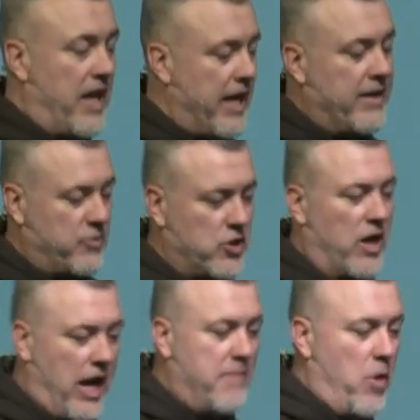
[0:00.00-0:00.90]
I have
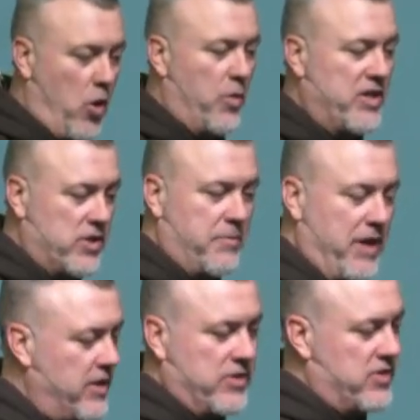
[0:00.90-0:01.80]
shared, I'm always the
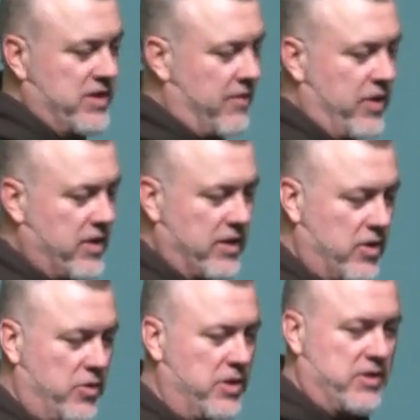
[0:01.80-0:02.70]
parent, and this is
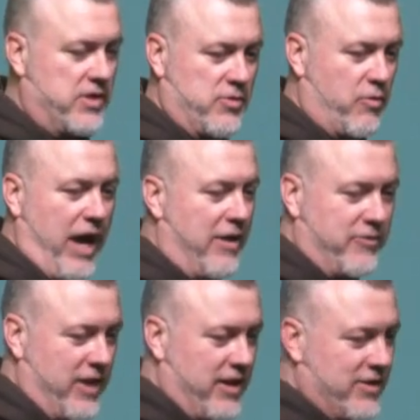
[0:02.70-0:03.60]
everything. No, this is
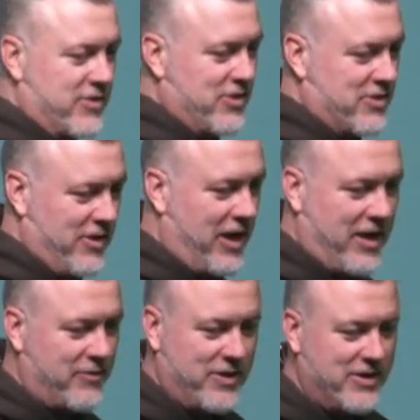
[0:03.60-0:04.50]
rafting, this is
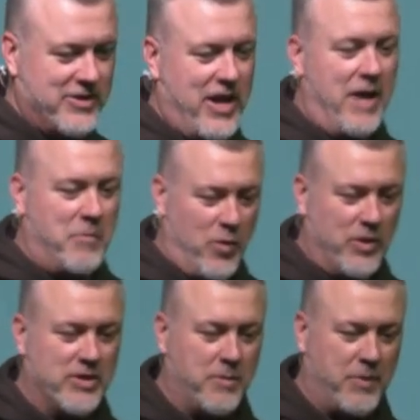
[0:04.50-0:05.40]
life. I'm
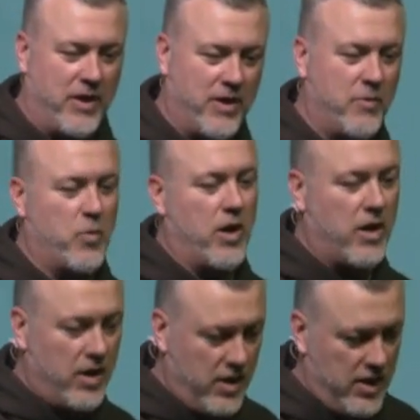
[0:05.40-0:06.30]
always the parent
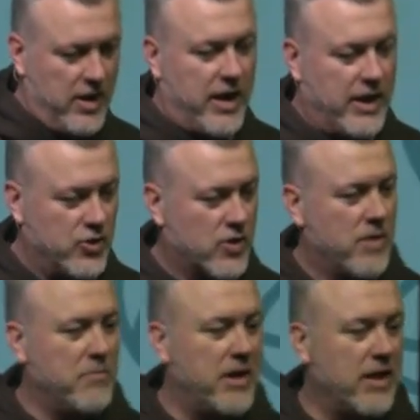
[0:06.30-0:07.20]
where Angel
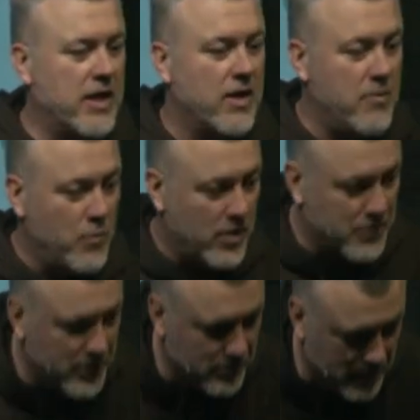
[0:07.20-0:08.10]
can be like, and what
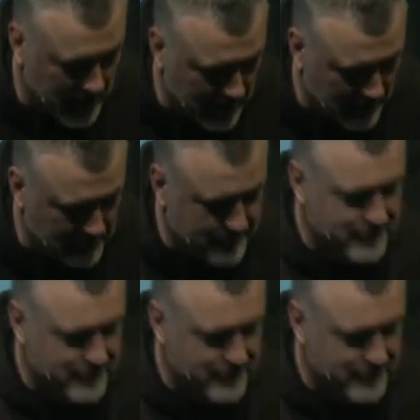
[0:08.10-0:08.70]
were you thinking?